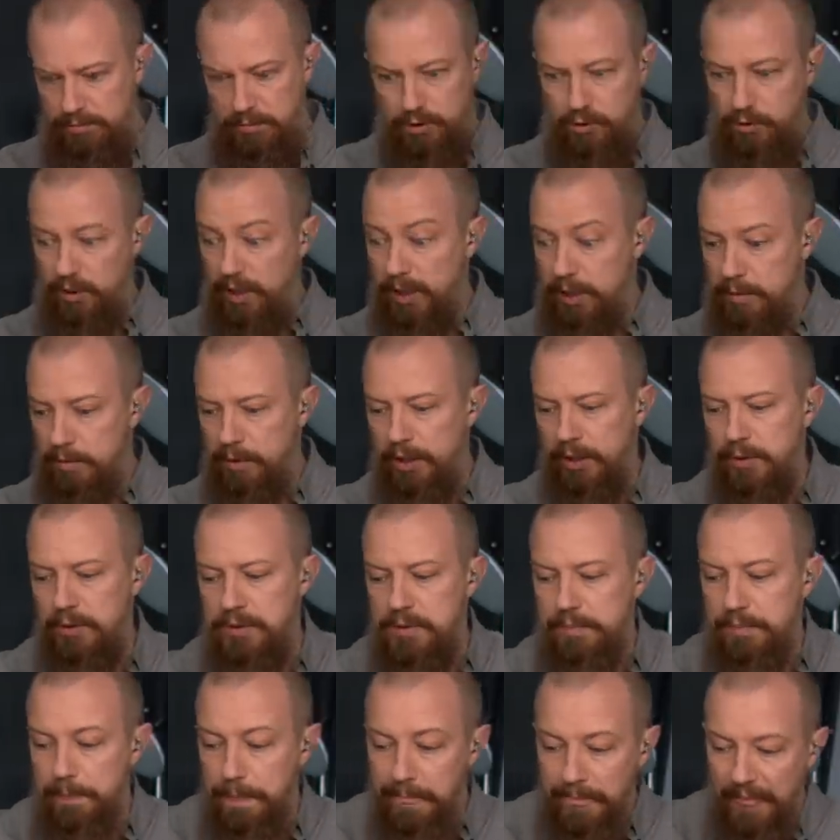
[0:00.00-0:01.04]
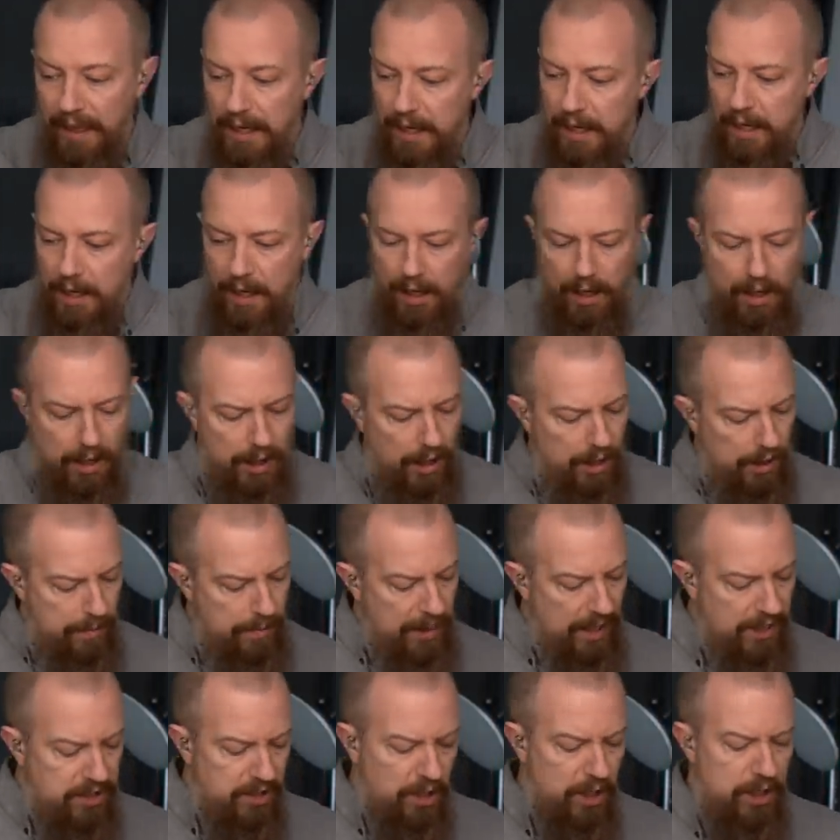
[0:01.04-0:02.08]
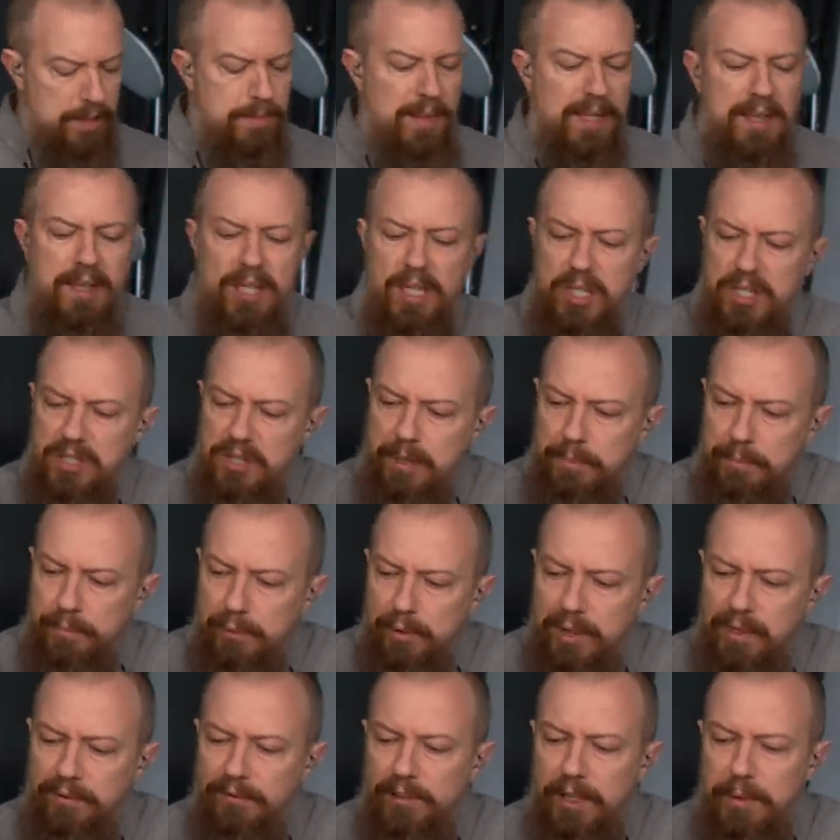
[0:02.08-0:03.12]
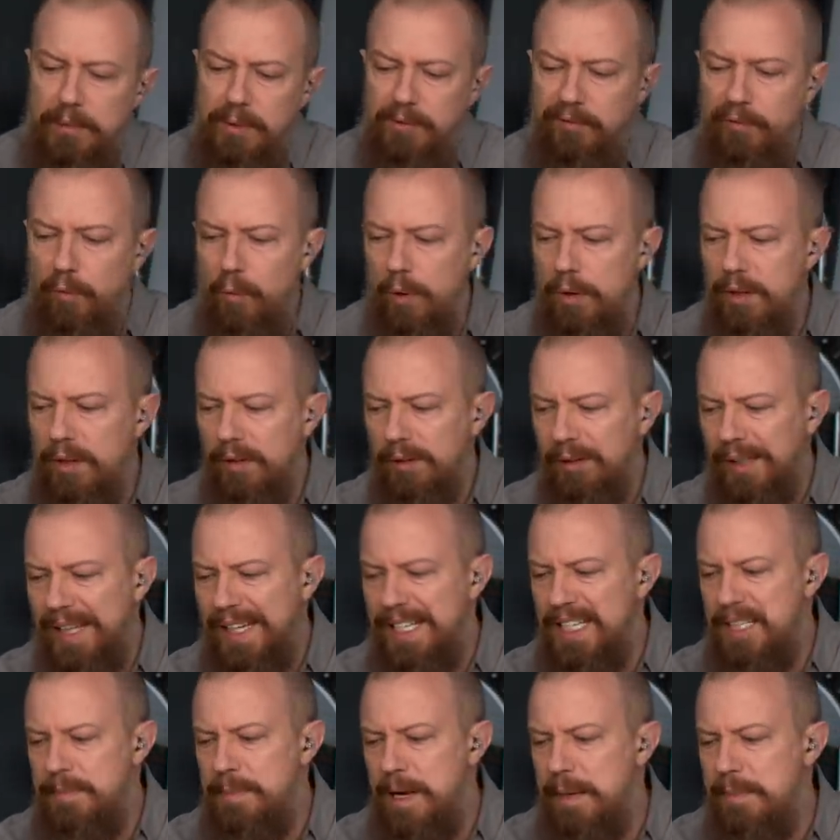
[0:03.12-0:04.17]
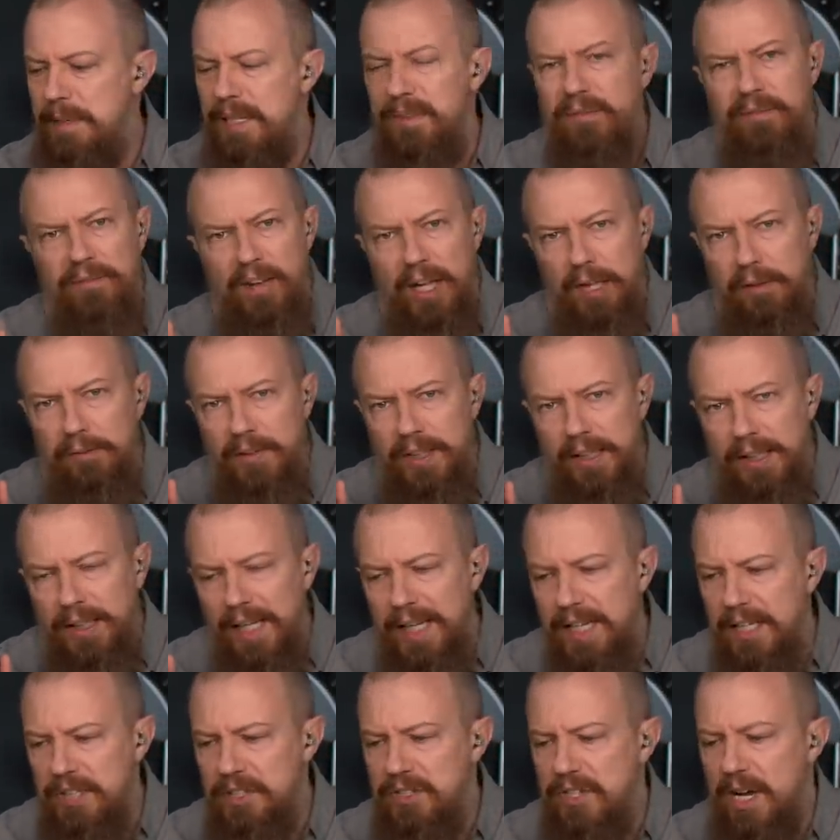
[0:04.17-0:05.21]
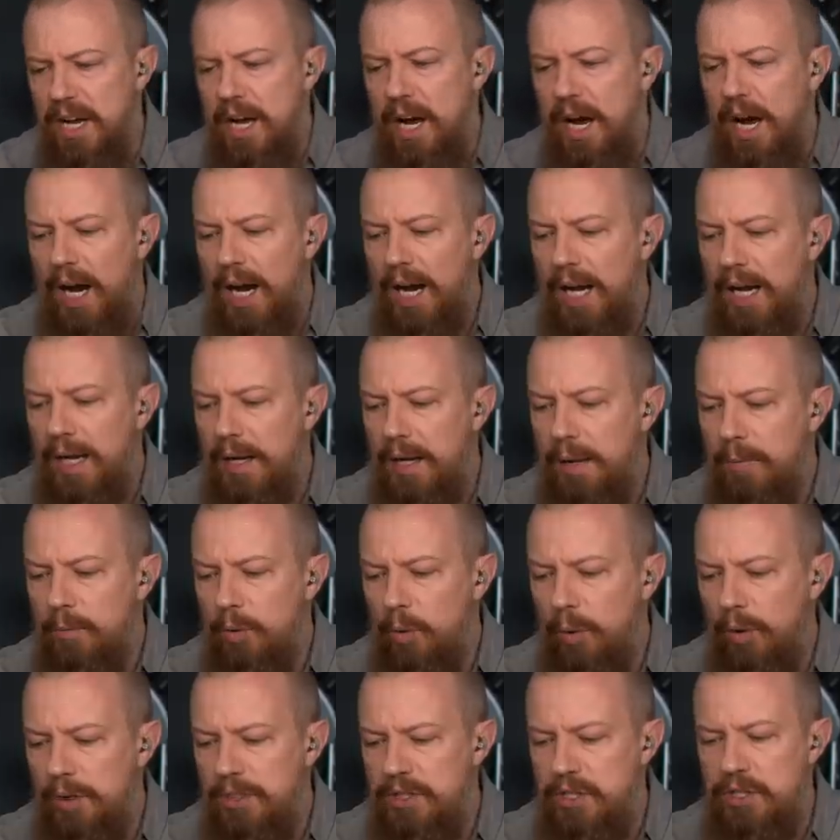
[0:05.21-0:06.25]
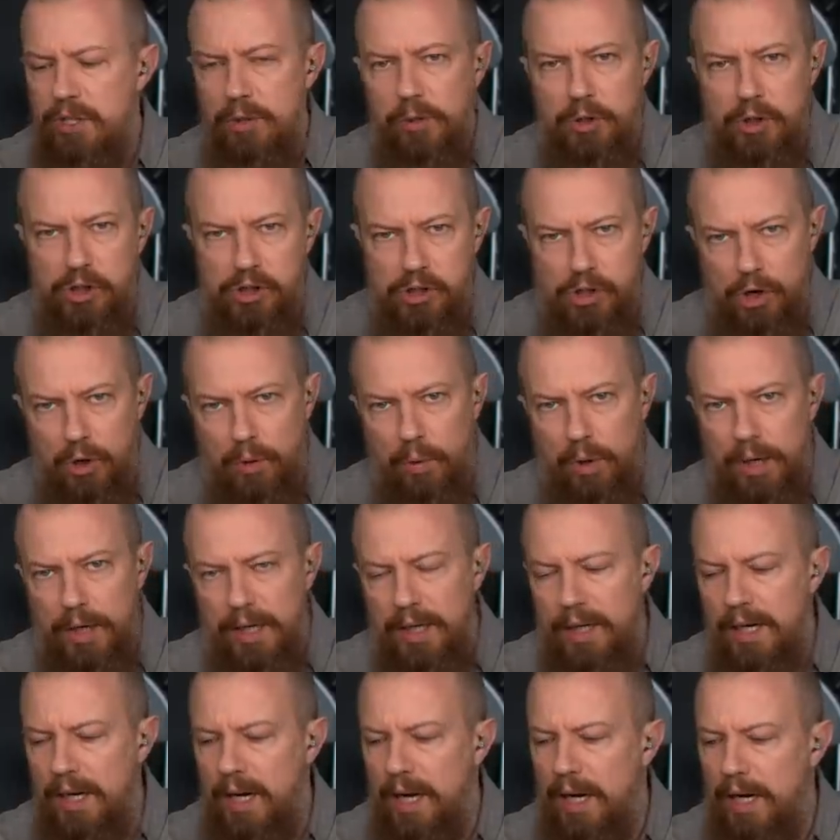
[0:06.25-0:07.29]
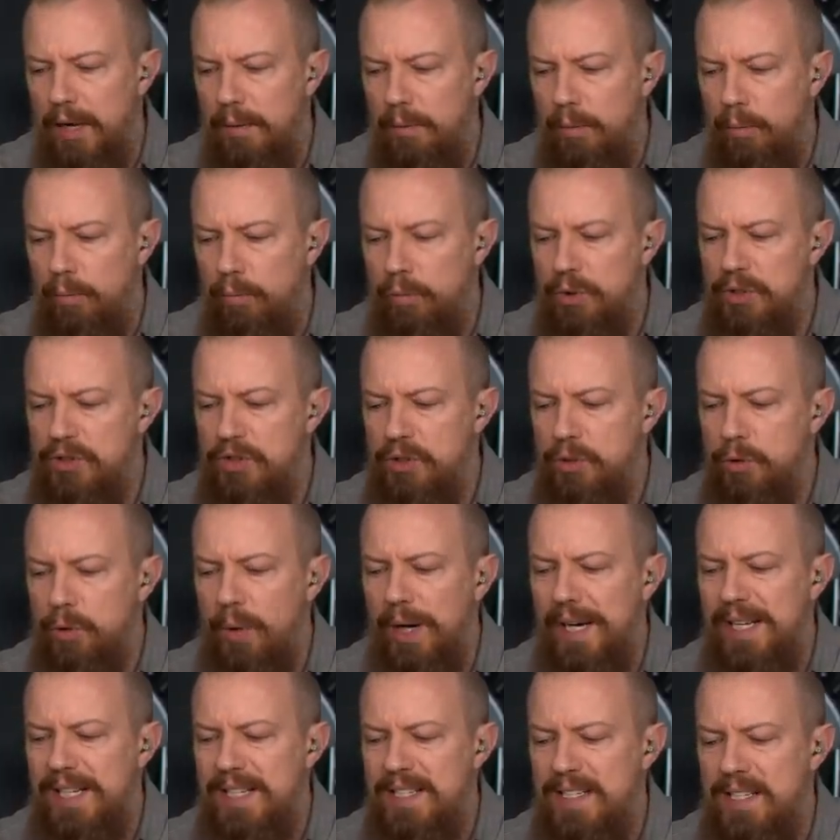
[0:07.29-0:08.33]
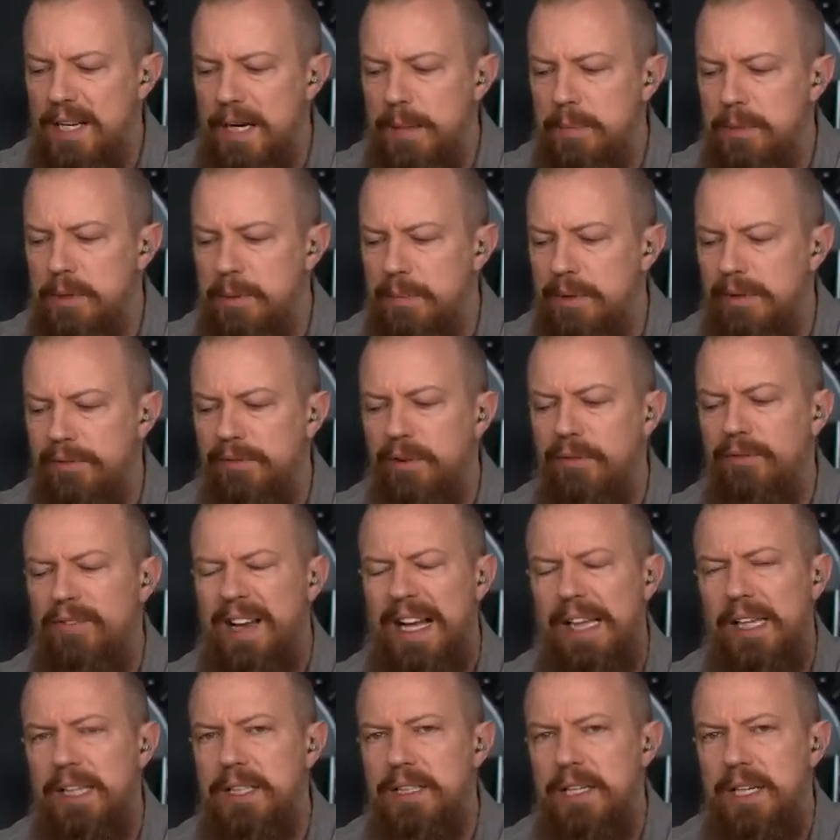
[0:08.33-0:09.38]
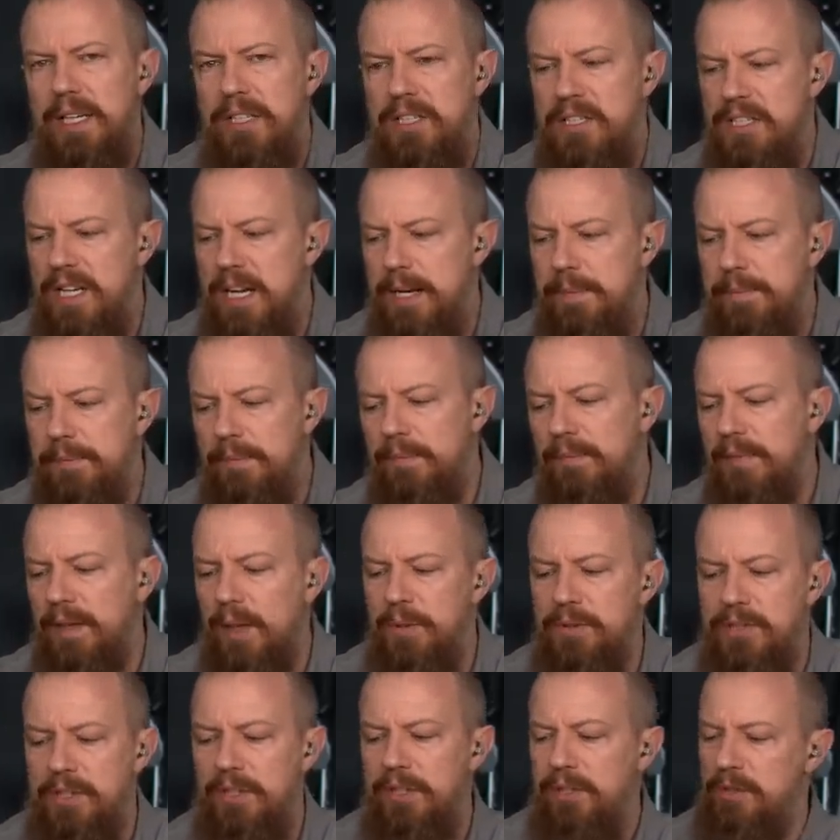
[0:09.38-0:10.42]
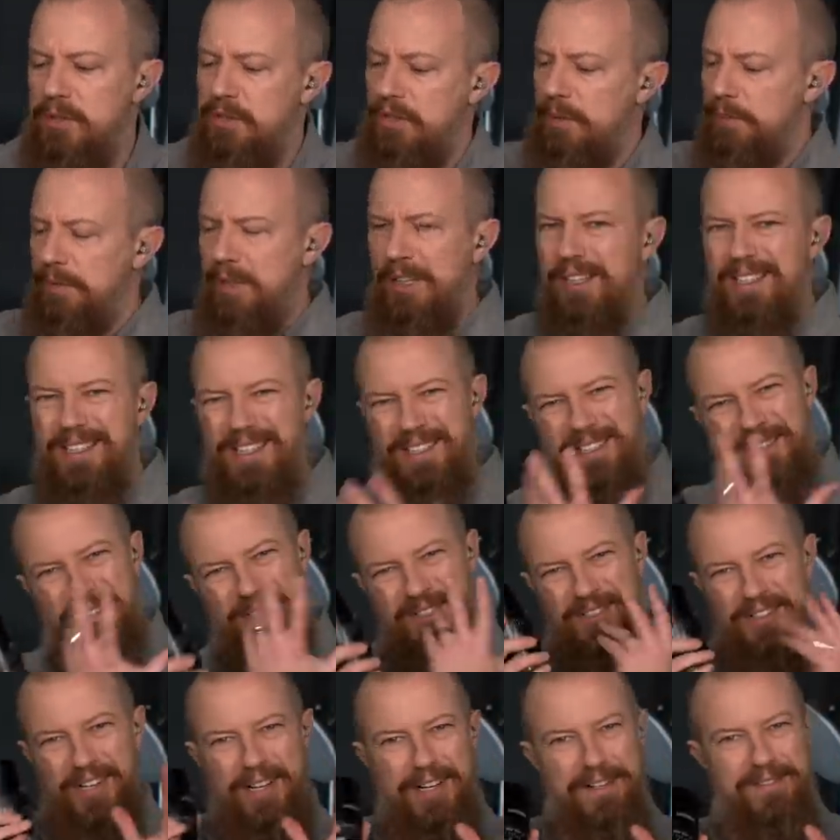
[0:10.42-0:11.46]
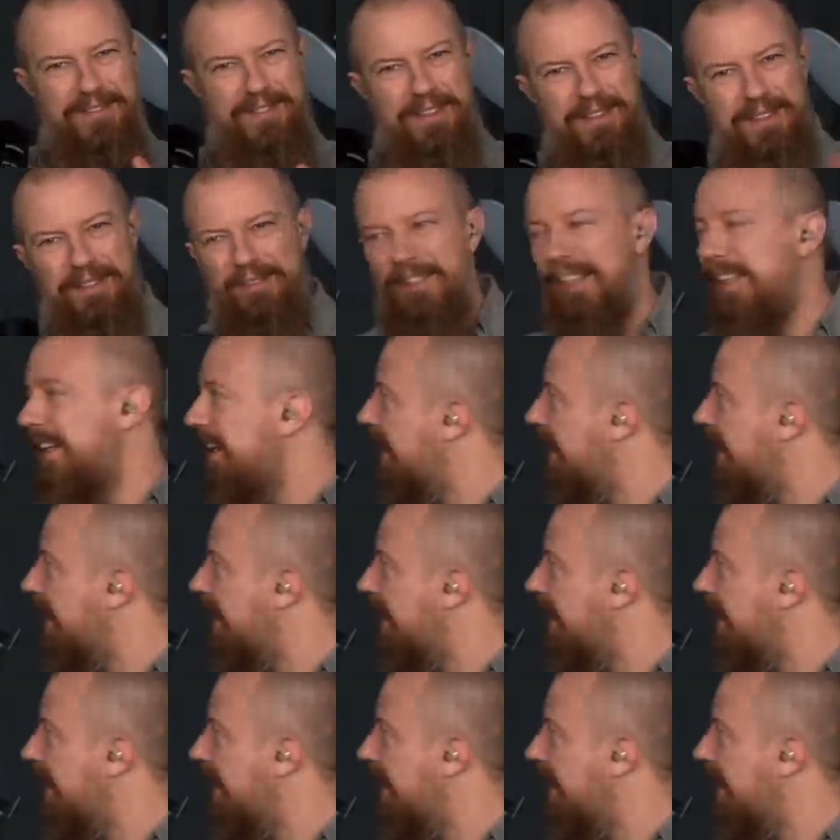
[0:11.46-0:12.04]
Try not to break this. Um, I talked about this briefly before, the Lensbaby Velvet Lens. I am going to do a show on it. I was trying to set up something for Valentine's Day. I was going to do something because it's all soft and right,